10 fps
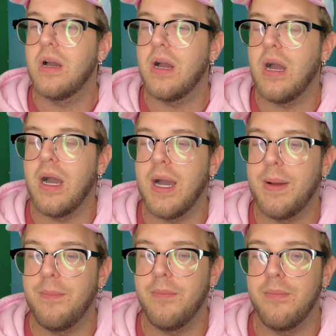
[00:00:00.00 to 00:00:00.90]

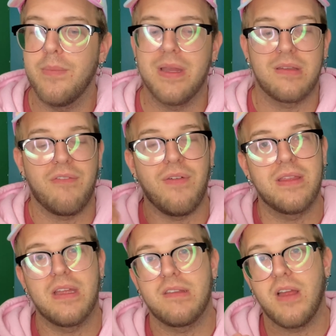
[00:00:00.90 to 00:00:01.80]
because I find
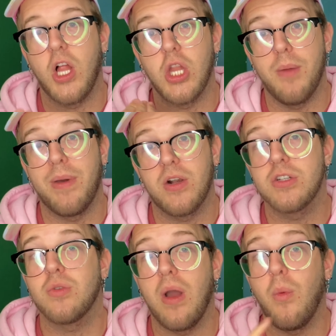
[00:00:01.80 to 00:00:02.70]
that's a lot better,
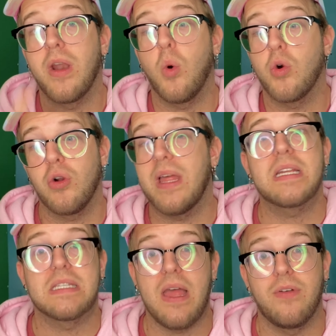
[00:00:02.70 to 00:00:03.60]
so I want to order like
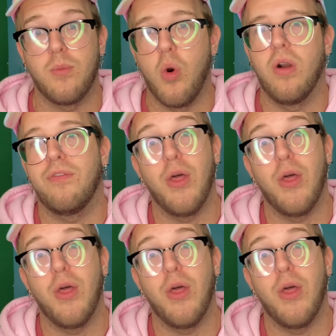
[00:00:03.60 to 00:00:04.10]
7 more of